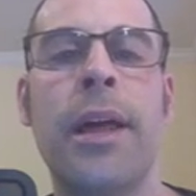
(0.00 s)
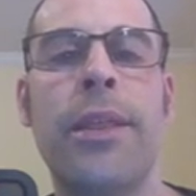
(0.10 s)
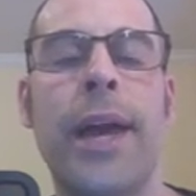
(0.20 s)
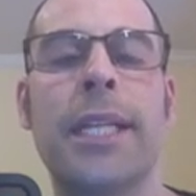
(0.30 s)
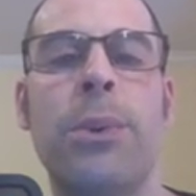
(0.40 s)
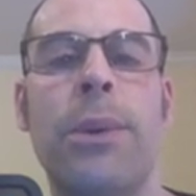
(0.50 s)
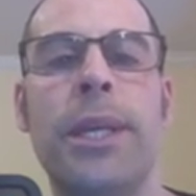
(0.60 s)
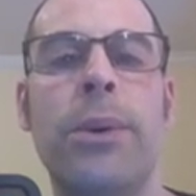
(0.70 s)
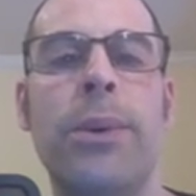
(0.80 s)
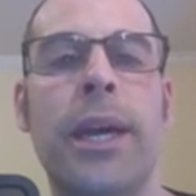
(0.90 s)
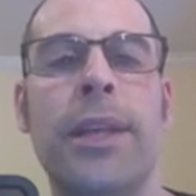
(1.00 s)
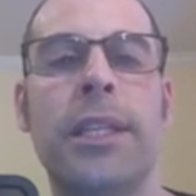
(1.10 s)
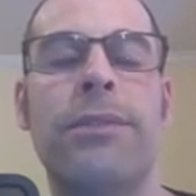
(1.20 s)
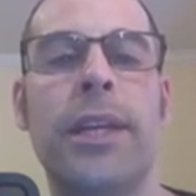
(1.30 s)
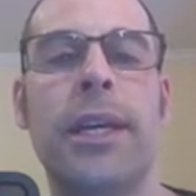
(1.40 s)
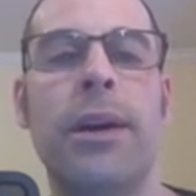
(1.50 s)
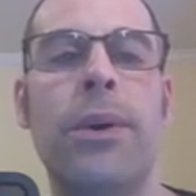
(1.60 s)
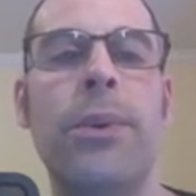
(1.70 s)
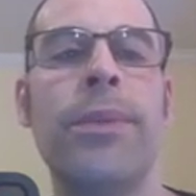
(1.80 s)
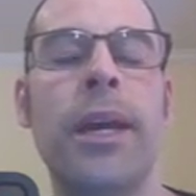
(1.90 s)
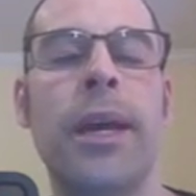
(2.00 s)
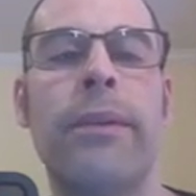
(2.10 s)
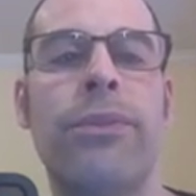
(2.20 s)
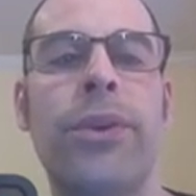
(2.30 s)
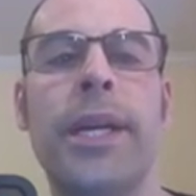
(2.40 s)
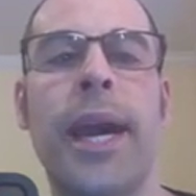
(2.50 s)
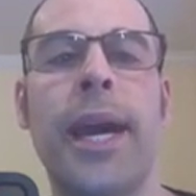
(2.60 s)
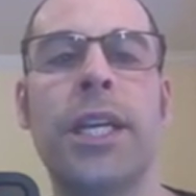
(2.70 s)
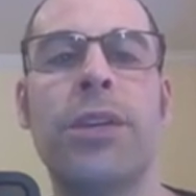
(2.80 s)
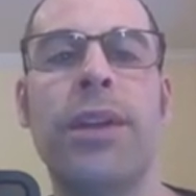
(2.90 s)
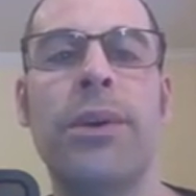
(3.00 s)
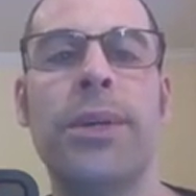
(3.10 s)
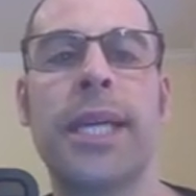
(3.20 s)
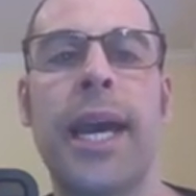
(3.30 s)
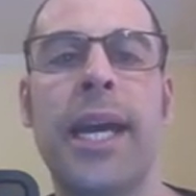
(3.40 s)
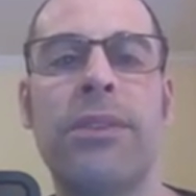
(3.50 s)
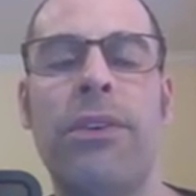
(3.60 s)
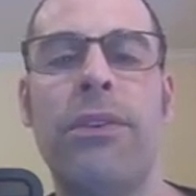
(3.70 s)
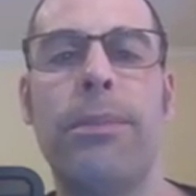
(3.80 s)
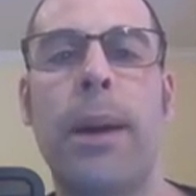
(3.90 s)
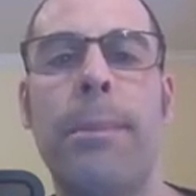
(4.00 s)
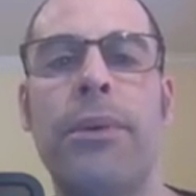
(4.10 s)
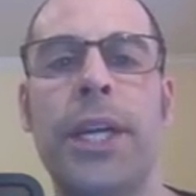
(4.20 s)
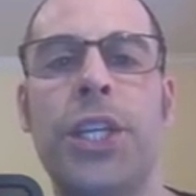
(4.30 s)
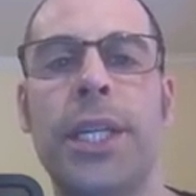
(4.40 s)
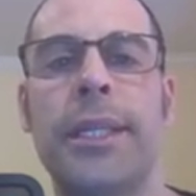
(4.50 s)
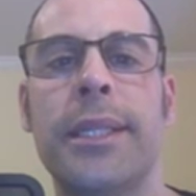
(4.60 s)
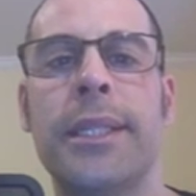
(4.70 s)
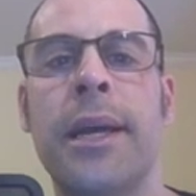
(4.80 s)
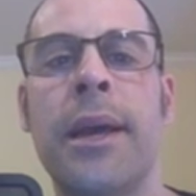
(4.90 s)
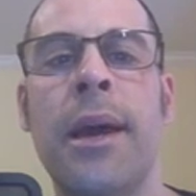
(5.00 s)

That's what we're doing in this video. And free cash flow is cash flow from operations